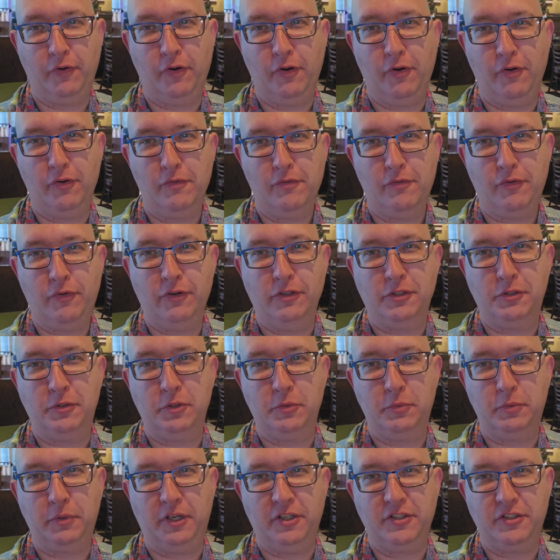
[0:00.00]
her
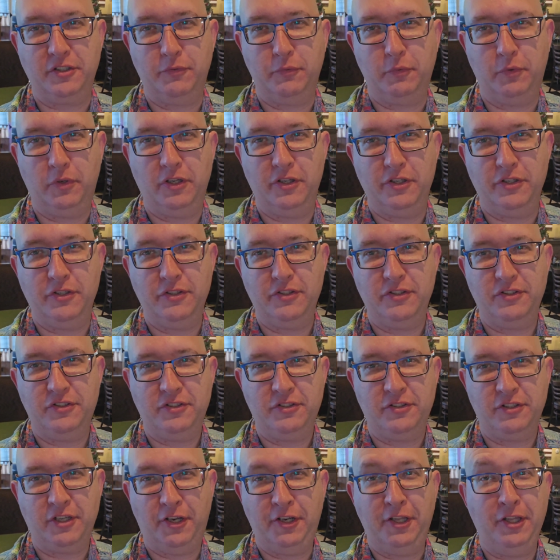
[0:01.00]
Christmas present
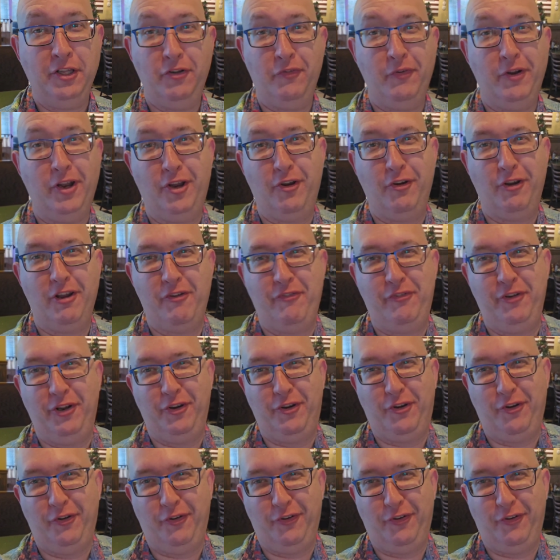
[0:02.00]
was another Margaritaville